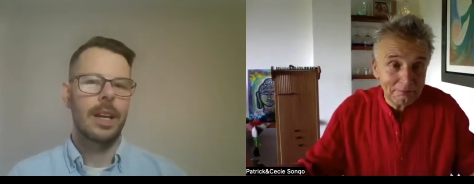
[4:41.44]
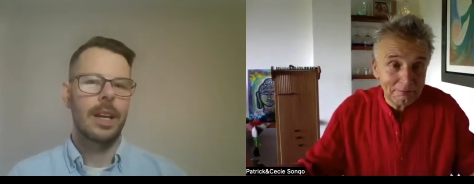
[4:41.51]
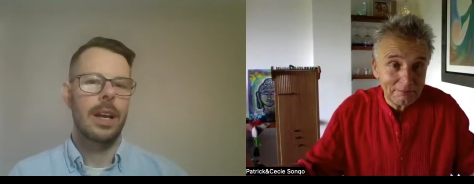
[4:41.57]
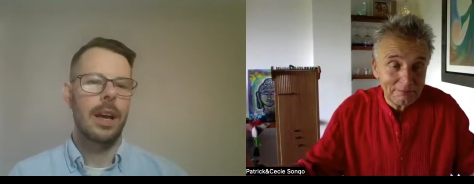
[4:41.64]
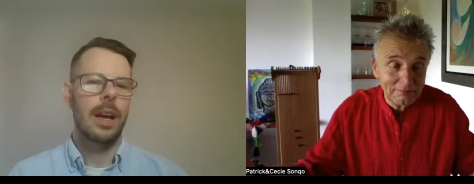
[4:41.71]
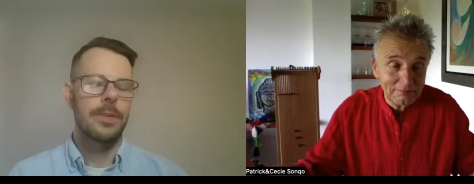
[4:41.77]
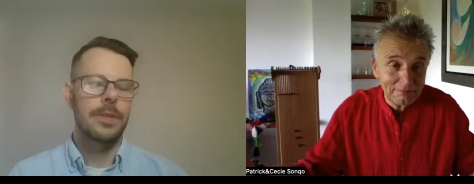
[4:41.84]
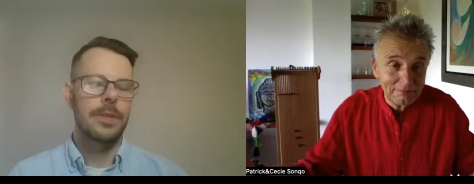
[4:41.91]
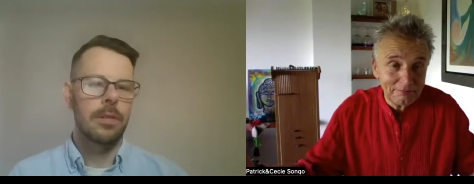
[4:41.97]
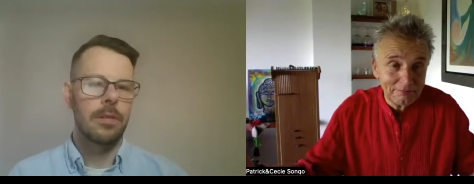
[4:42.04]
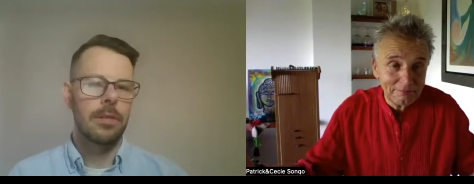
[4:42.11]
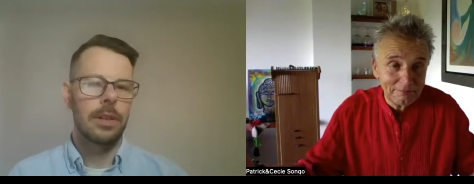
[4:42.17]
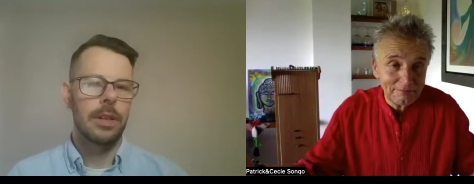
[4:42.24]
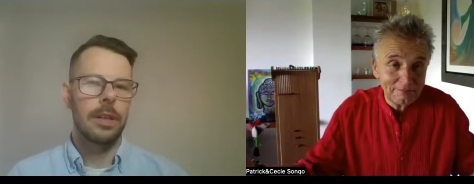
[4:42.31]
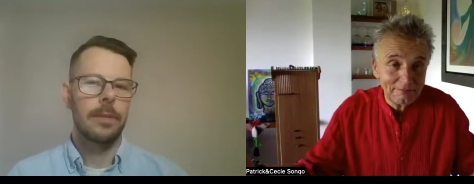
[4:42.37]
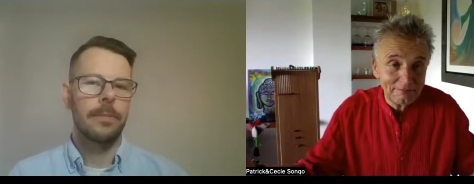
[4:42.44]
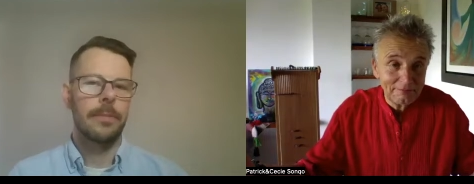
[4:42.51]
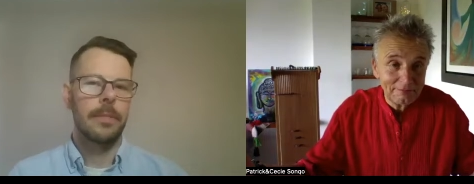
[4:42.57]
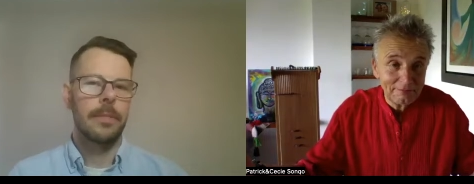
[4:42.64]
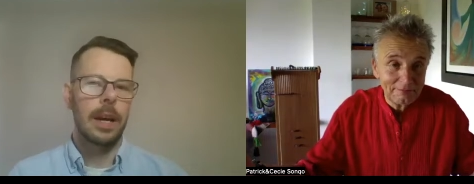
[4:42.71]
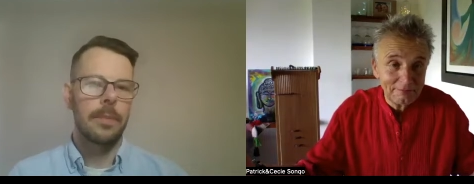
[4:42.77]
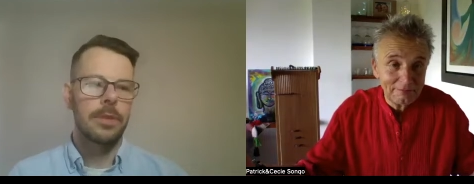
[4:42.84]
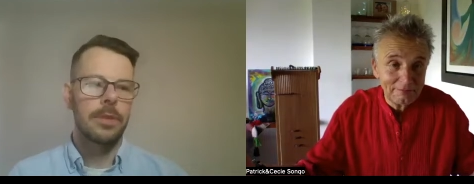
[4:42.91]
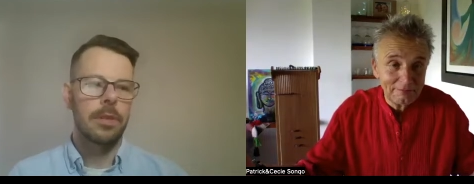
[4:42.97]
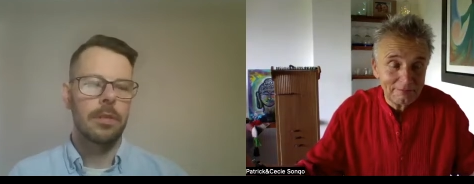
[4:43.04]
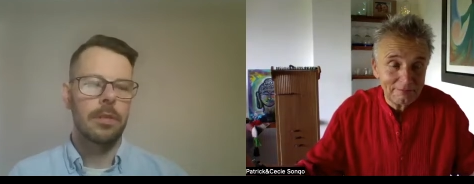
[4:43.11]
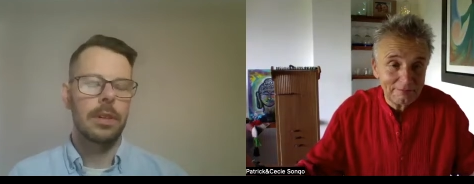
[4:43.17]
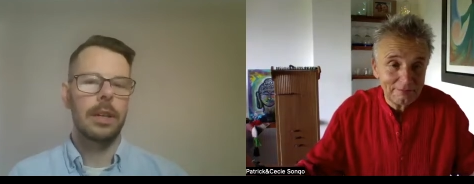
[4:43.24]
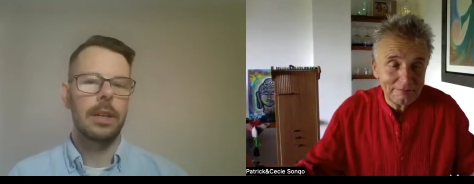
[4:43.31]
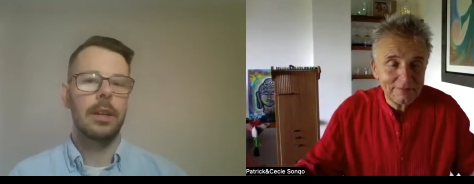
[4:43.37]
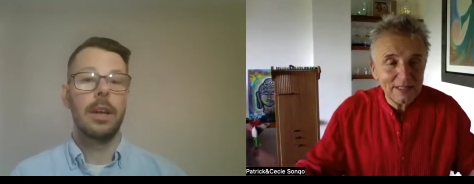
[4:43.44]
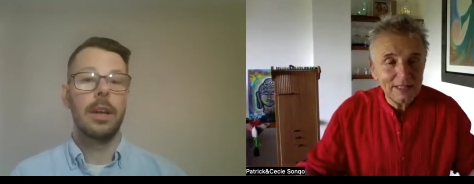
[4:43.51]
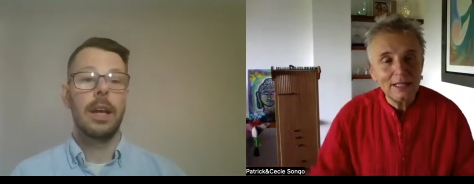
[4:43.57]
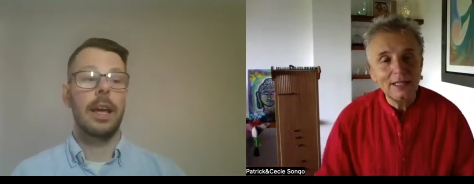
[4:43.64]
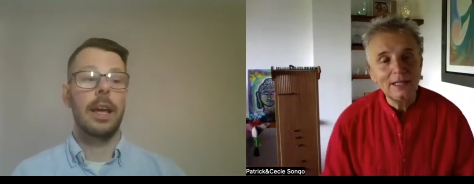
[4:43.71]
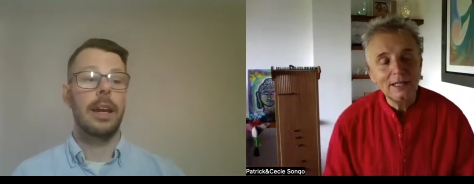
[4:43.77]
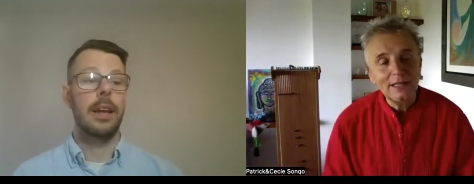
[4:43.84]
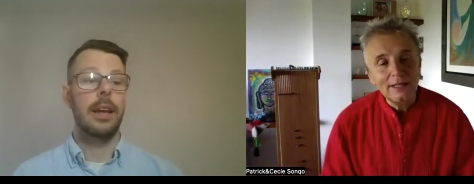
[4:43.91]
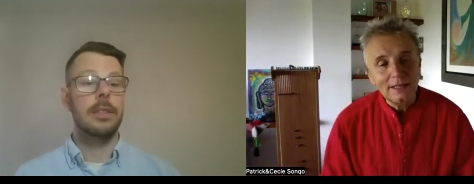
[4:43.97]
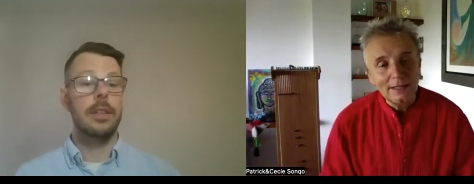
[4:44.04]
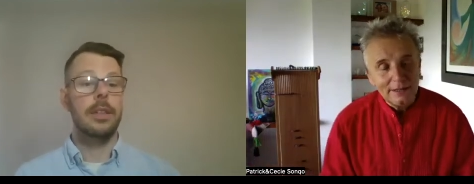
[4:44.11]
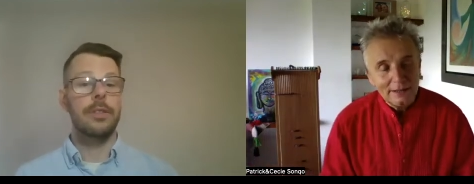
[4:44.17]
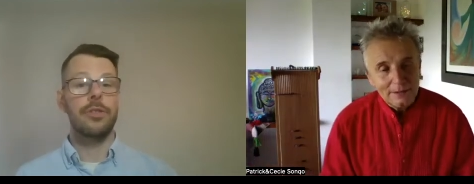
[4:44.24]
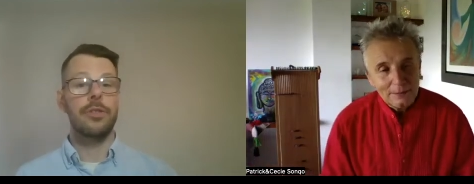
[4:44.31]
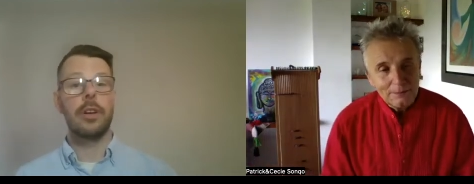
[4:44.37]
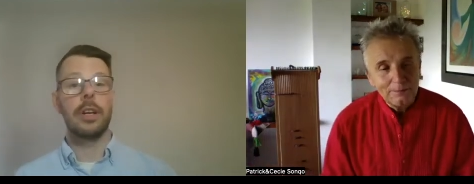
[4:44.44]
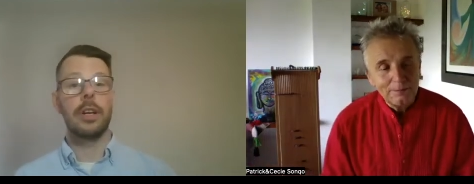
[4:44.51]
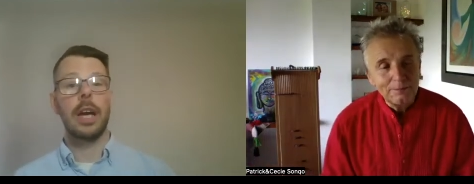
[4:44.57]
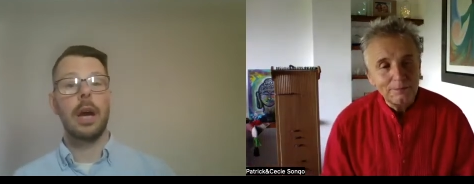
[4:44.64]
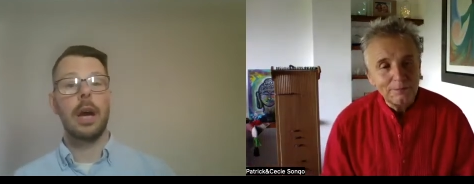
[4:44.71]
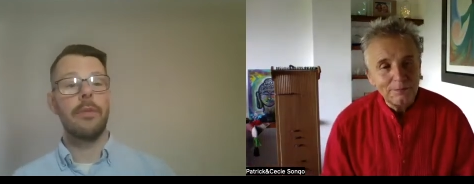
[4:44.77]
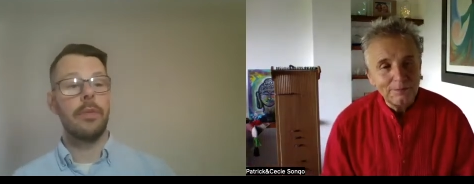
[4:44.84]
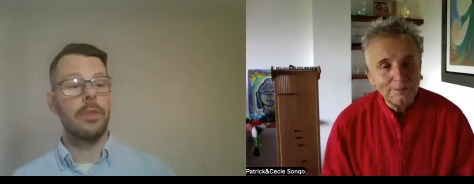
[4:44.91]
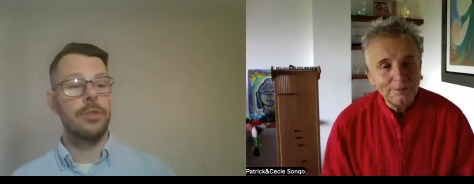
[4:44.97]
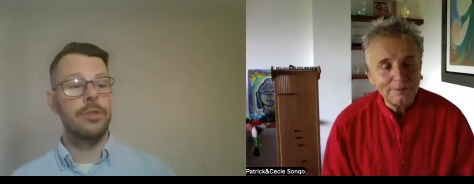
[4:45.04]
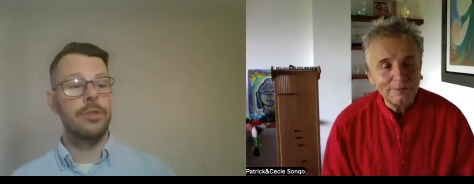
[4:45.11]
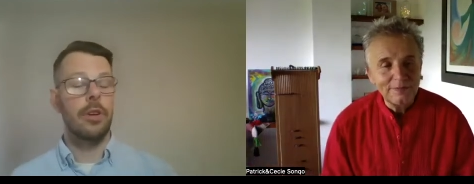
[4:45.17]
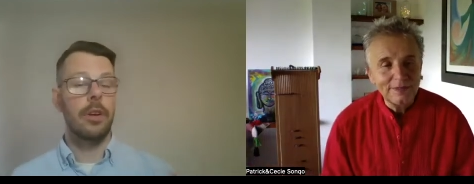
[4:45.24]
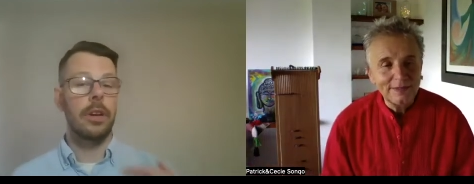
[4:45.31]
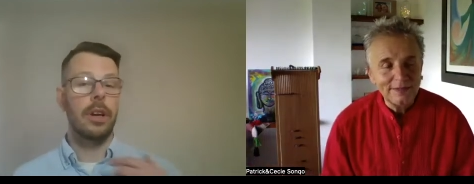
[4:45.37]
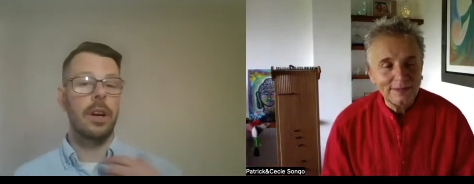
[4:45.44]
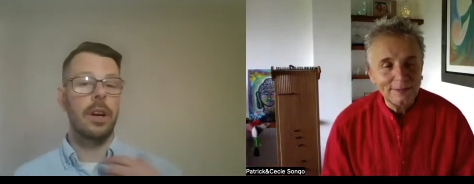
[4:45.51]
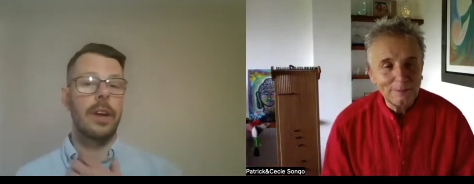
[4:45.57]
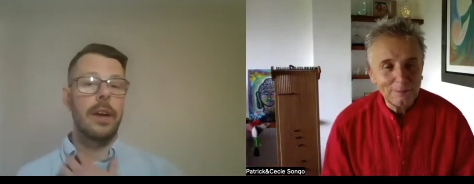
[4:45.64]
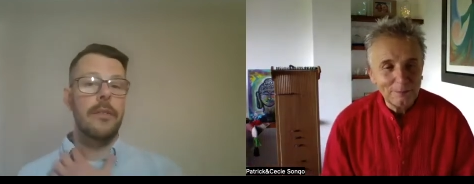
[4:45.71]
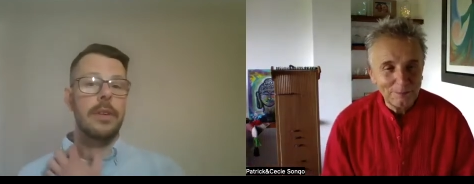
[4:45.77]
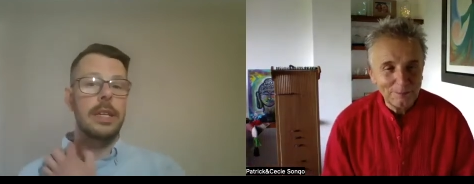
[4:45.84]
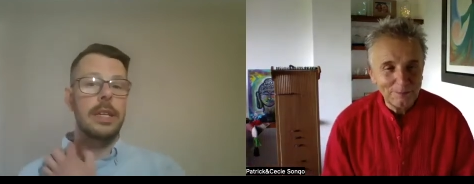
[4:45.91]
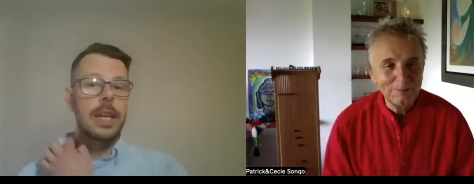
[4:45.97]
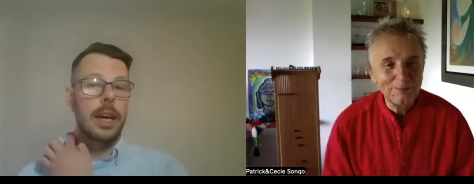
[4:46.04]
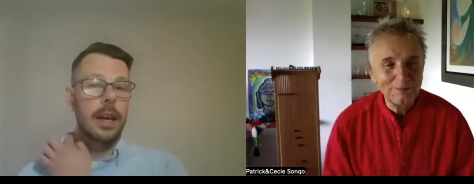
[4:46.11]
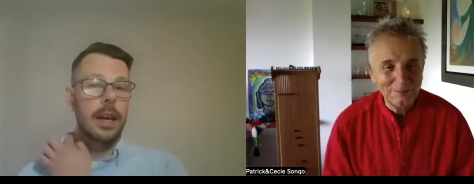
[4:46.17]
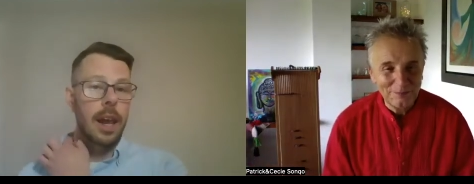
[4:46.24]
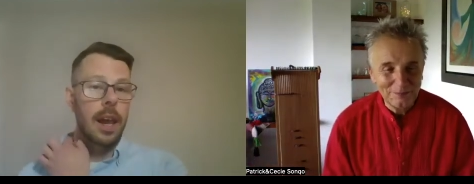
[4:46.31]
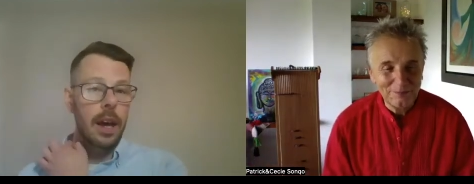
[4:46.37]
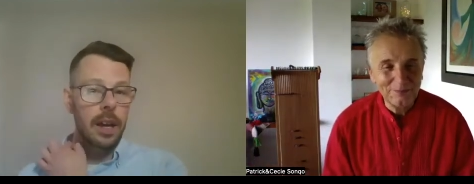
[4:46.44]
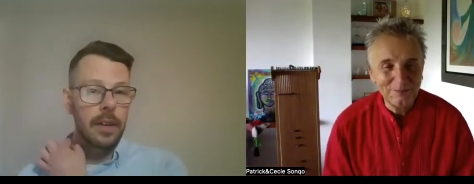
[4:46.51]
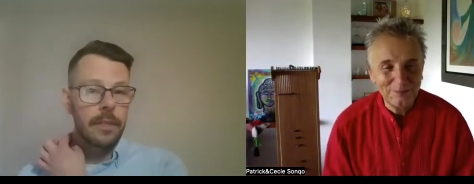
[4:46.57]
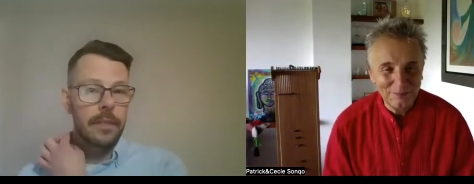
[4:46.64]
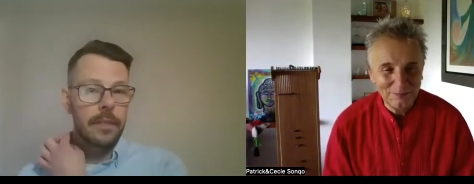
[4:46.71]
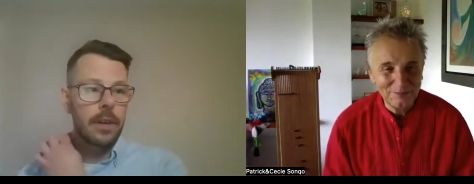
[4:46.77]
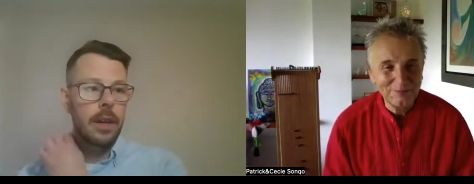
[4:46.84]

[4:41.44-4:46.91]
Speaker 1: Absolutely. Absolutely. And it is a journey, a journey of everyday life.